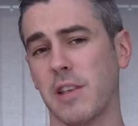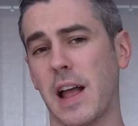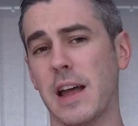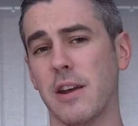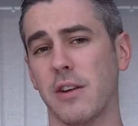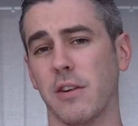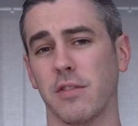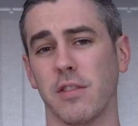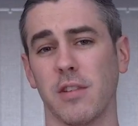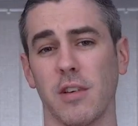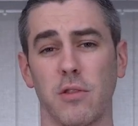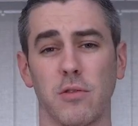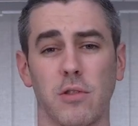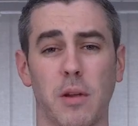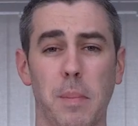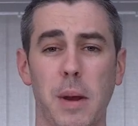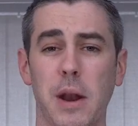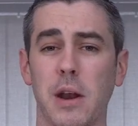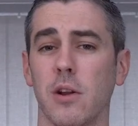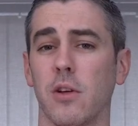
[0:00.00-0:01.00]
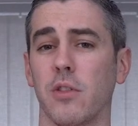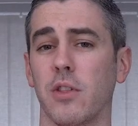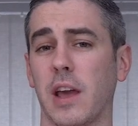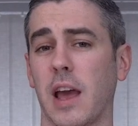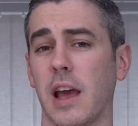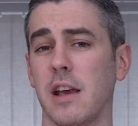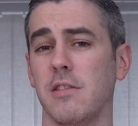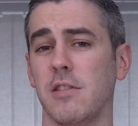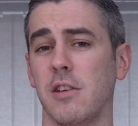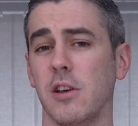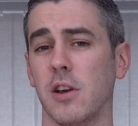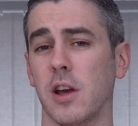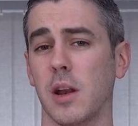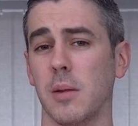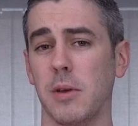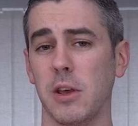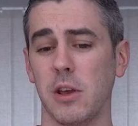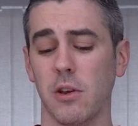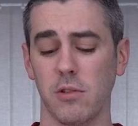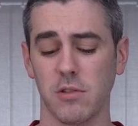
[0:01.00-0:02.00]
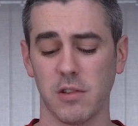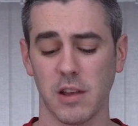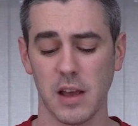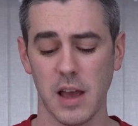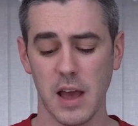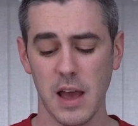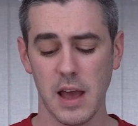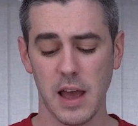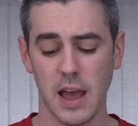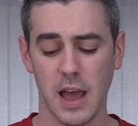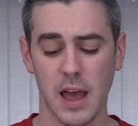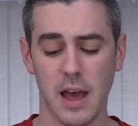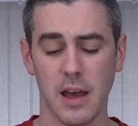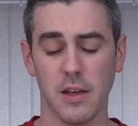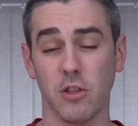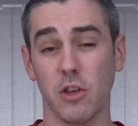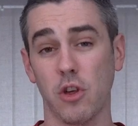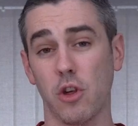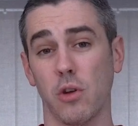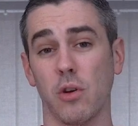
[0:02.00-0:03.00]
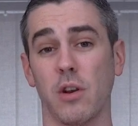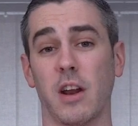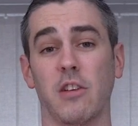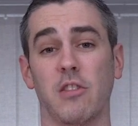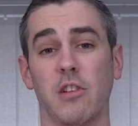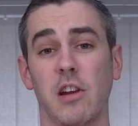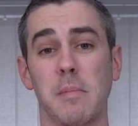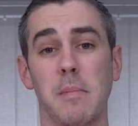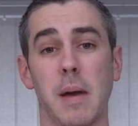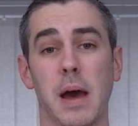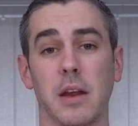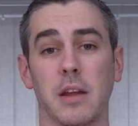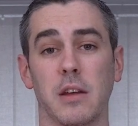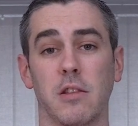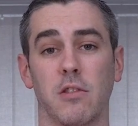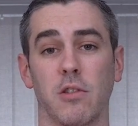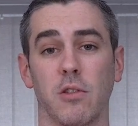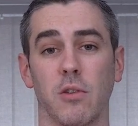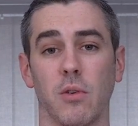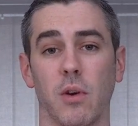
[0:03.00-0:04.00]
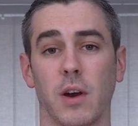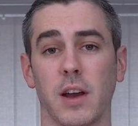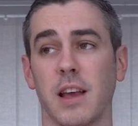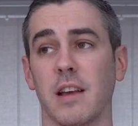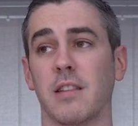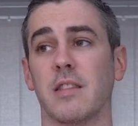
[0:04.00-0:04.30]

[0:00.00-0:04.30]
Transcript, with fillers: standoffs, so depending on the case that you're gonna be using, this should actually mount into, I